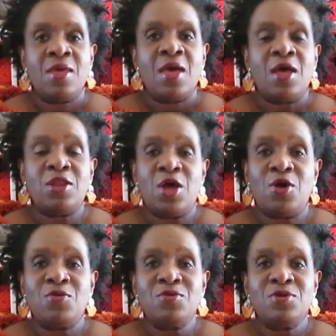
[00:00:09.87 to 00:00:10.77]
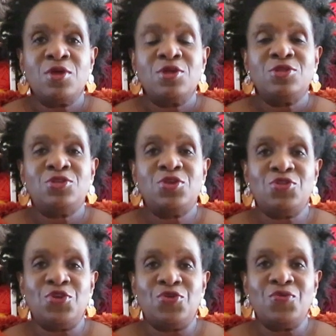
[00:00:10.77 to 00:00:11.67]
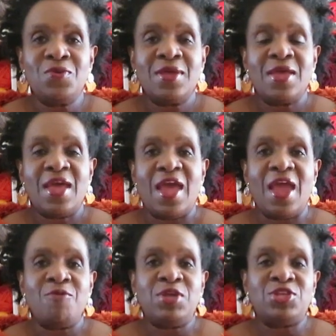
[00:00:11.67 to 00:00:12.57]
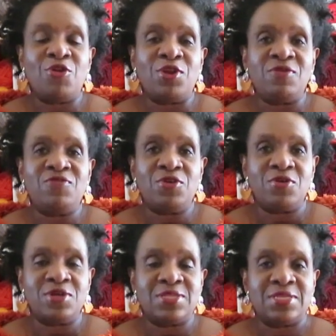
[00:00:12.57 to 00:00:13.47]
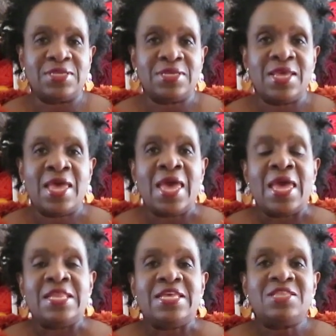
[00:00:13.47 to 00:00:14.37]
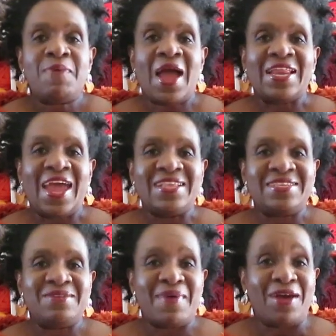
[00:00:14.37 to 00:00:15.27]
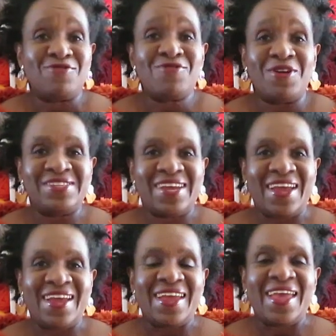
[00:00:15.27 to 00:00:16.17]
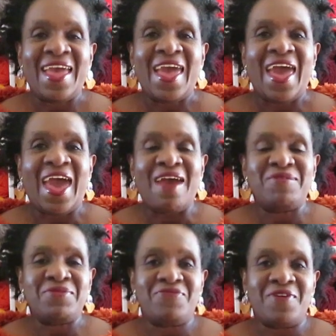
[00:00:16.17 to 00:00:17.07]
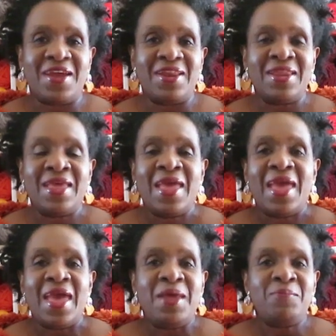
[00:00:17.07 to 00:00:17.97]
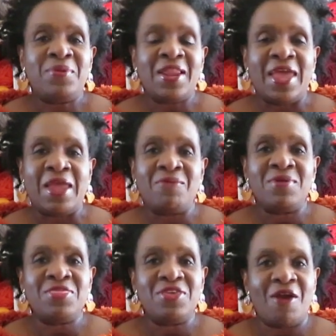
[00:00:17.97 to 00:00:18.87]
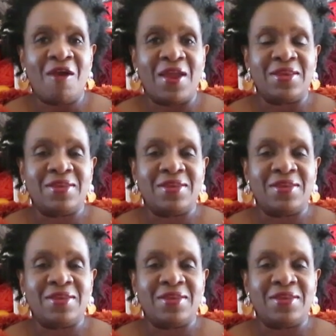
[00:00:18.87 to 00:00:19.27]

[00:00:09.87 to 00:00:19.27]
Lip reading: Hello to new and returning viewers. This podcast is about crocheting, having fun, and playing with yarn.